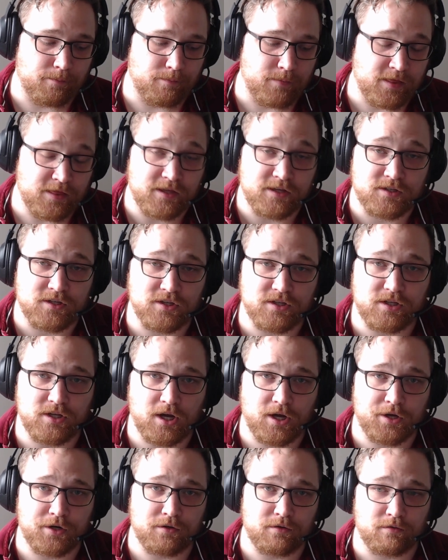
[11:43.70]
This is
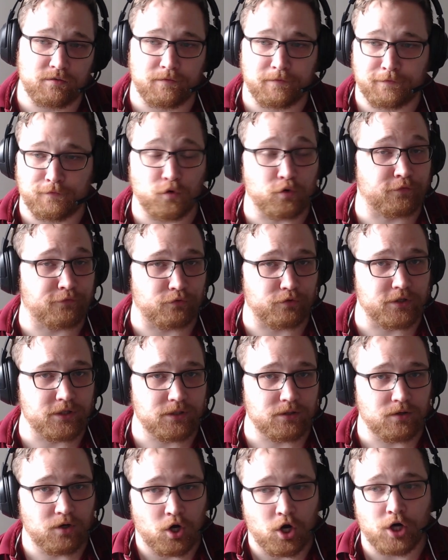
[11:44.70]
done for
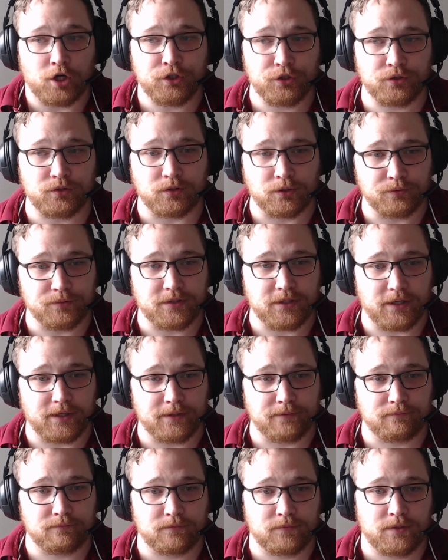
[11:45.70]
free on your own
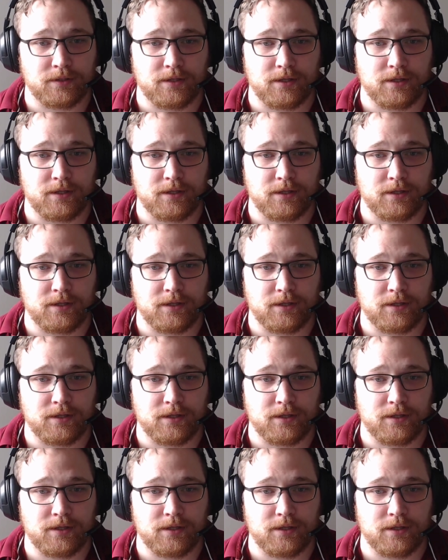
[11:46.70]
time.